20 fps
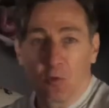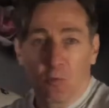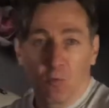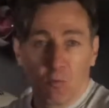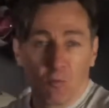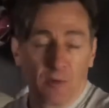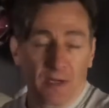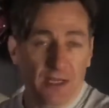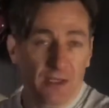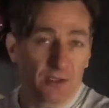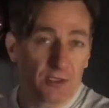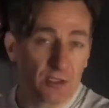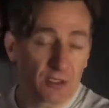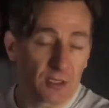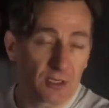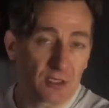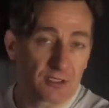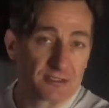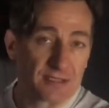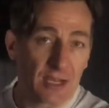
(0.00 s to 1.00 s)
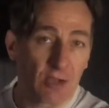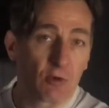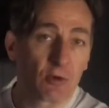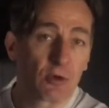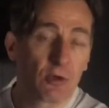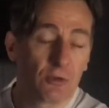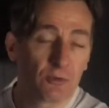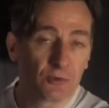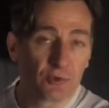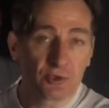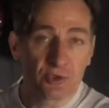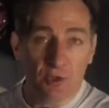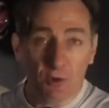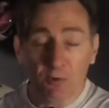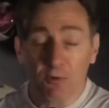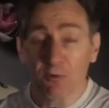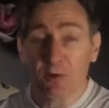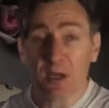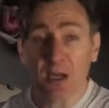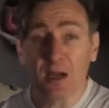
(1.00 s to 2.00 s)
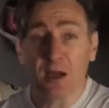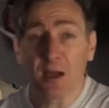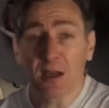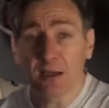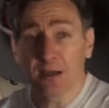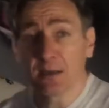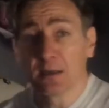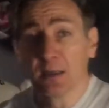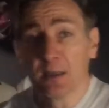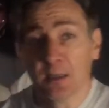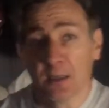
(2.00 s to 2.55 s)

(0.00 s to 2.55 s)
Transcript: When I took a style called Shotokan,